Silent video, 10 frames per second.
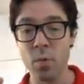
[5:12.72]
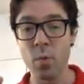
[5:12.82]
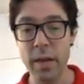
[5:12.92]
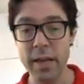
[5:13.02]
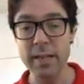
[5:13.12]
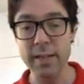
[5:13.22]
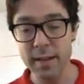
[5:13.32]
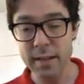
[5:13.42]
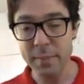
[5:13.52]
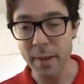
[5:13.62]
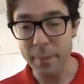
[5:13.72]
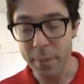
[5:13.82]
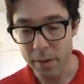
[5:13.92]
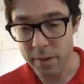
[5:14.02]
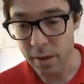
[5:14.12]
We started by
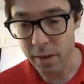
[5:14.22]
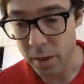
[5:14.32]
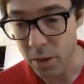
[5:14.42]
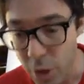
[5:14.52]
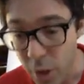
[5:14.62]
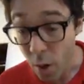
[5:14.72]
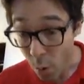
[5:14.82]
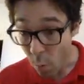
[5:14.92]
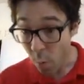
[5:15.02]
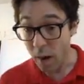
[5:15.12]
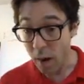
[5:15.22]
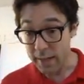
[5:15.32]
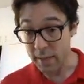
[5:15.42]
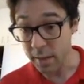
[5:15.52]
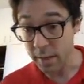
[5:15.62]
posing the question, why
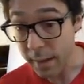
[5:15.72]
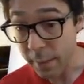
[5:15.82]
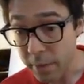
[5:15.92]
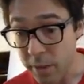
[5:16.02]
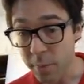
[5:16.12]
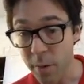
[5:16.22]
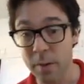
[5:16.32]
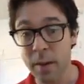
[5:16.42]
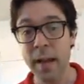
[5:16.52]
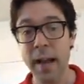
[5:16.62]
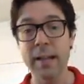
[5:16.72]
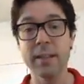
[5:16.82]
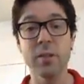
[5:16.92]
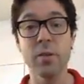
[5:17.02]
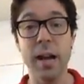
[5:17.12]
is Earth habitable? And to